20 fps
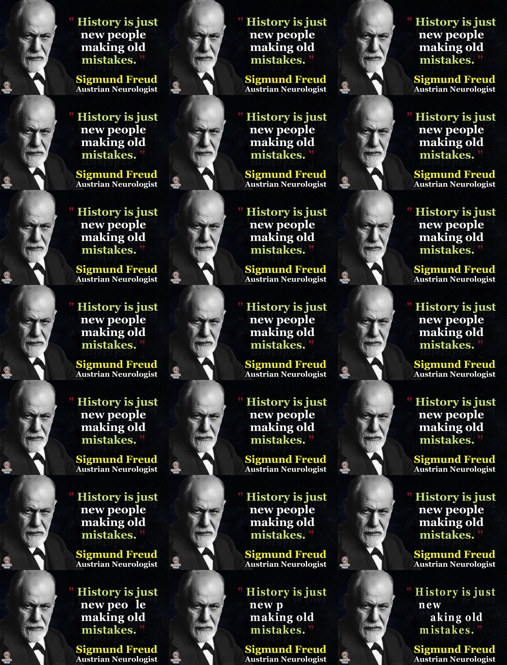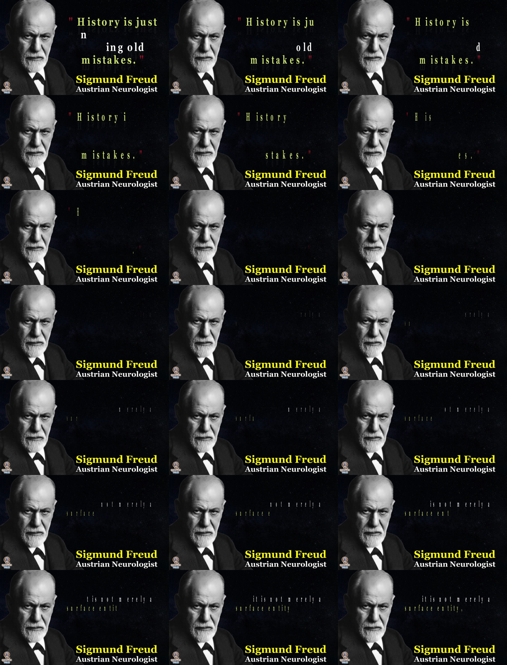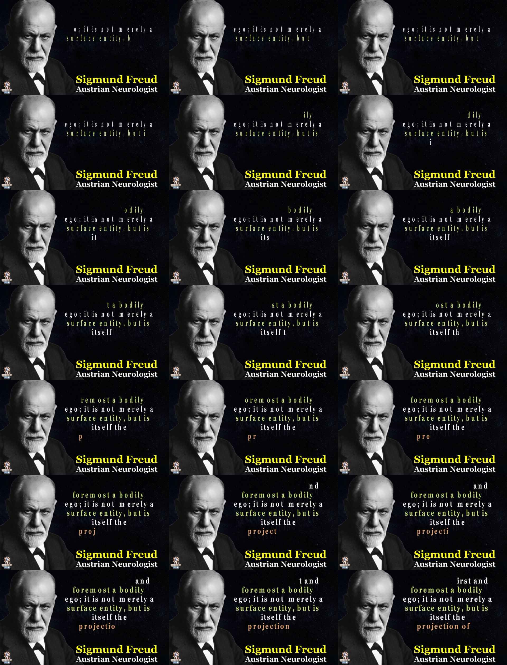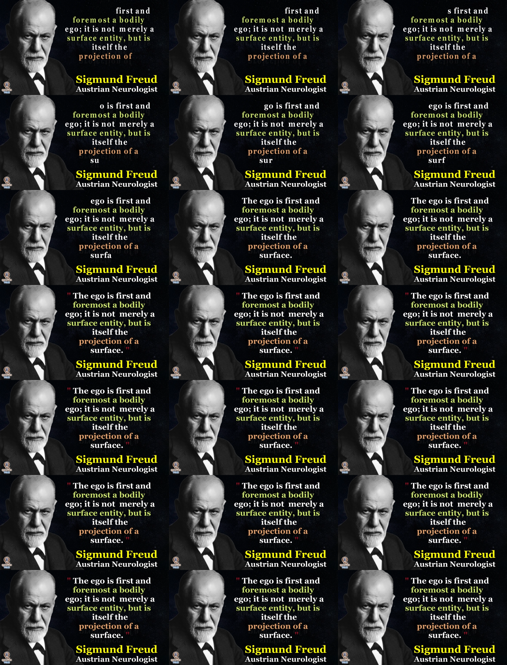Nothing is said.